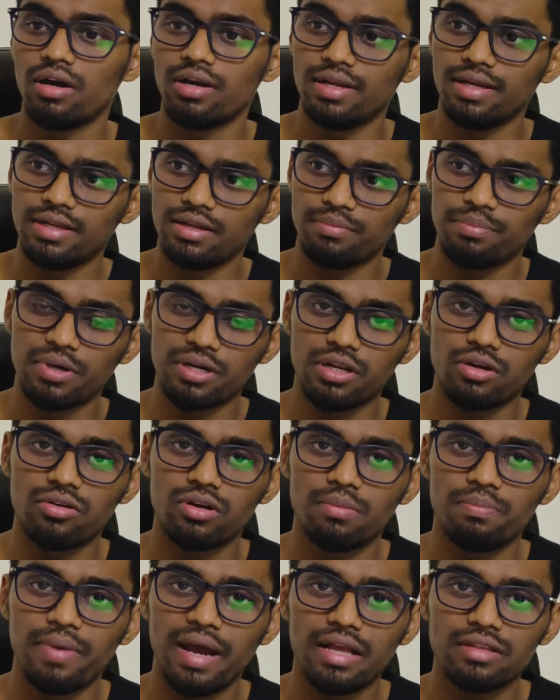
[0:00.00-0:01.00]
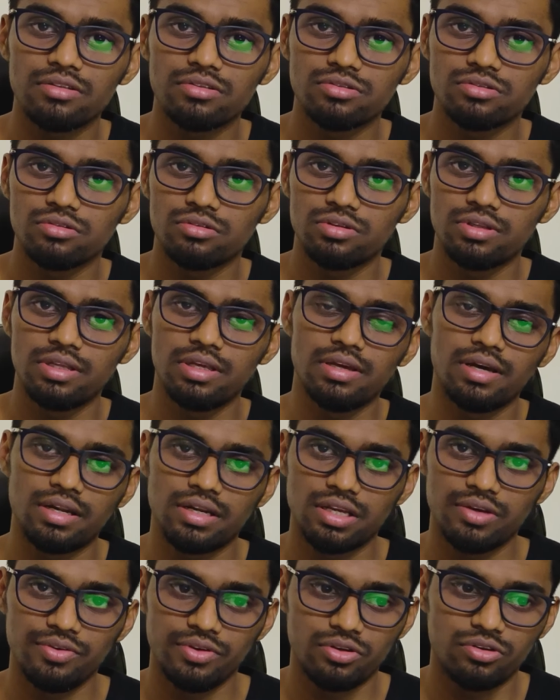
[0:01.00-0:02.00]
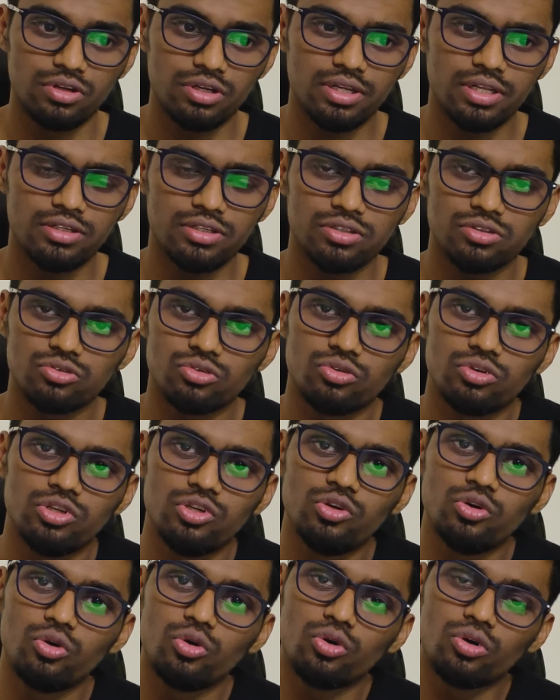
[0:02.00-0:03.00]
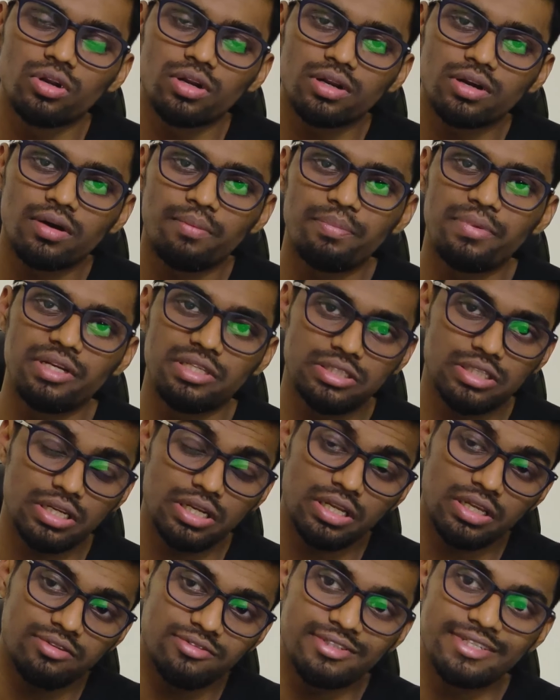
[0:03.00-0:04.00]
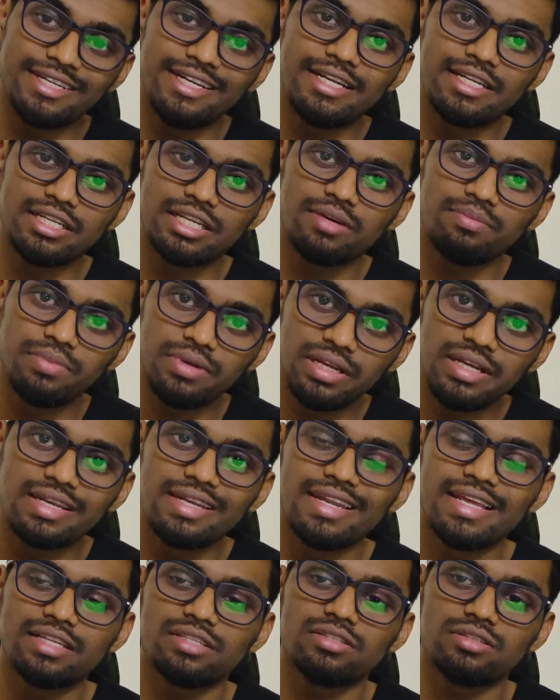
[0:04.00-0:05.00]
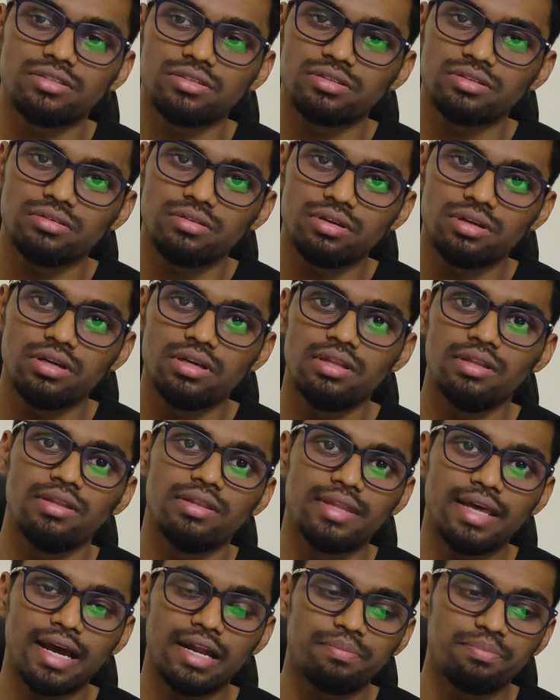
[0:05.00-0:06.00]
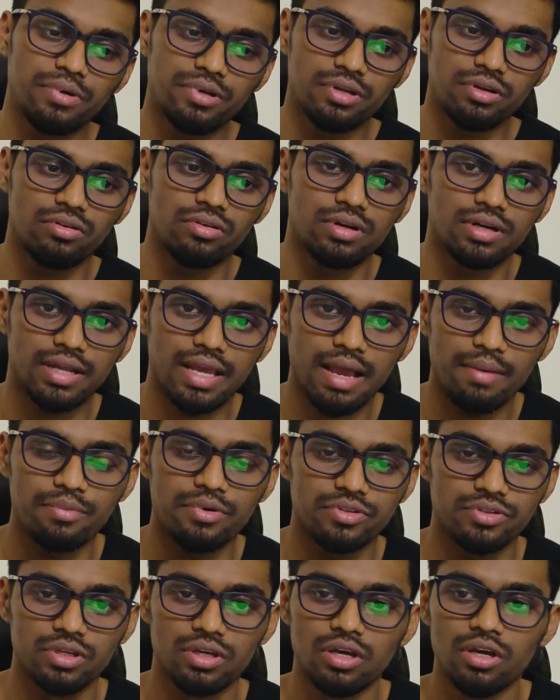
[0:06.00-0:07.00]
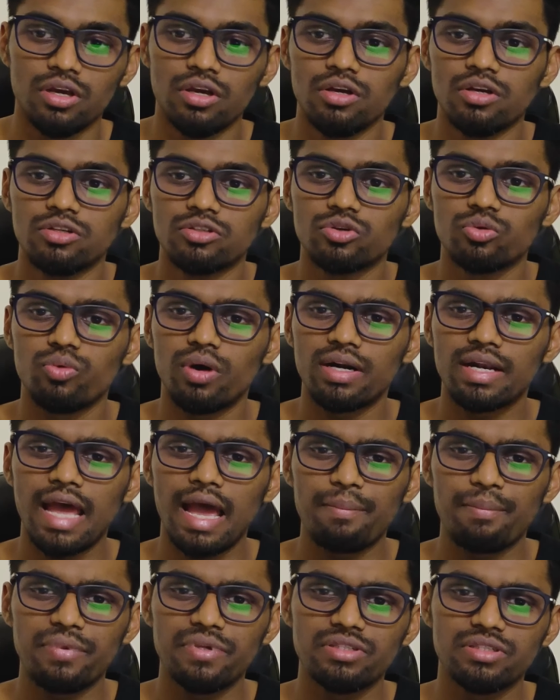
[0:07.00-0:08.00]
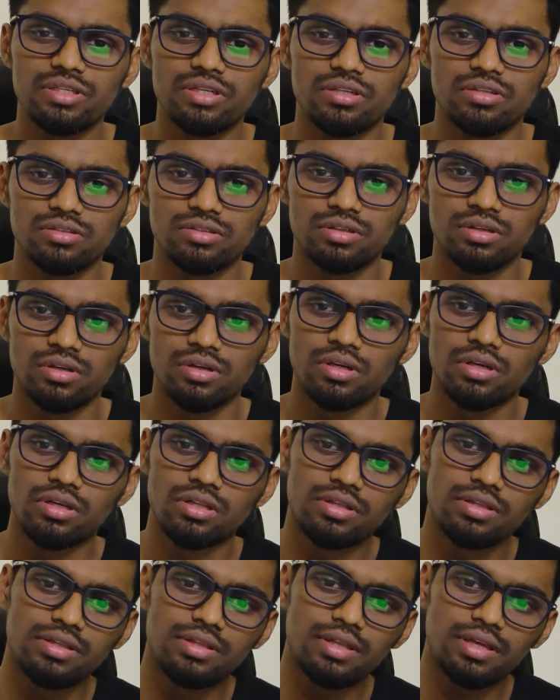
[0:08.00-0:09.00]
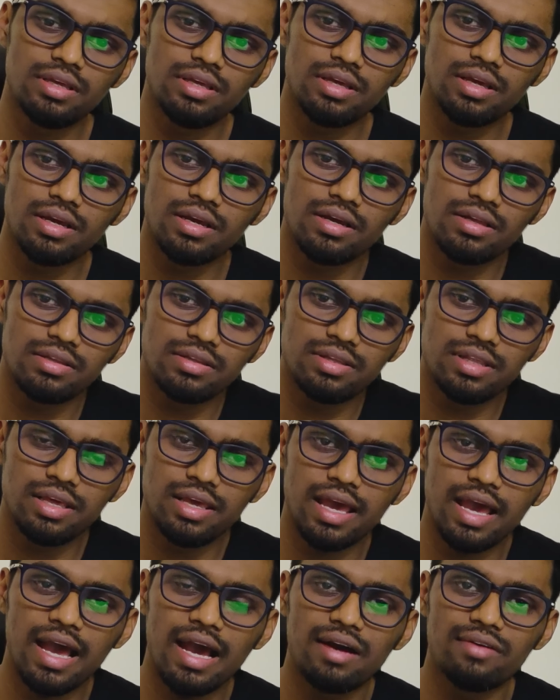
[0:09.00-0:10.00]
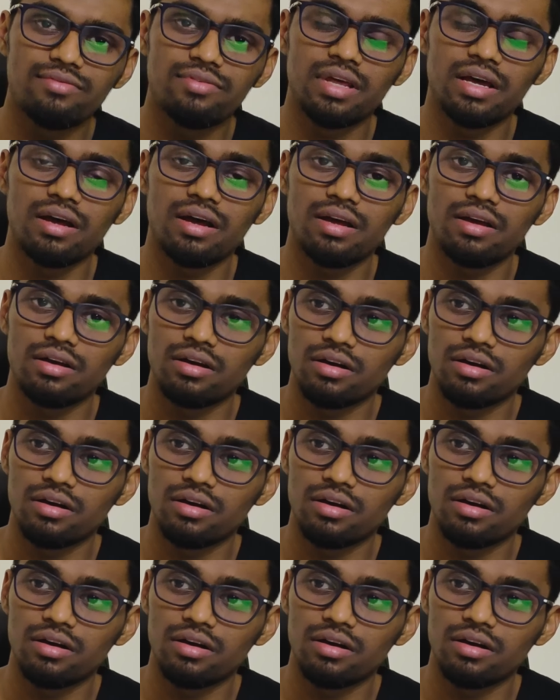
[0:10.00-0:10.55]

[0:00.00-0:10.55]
in a particular batch, so they are giving you the test, so your competition is relatively less in that particular campus. So what happens is they have the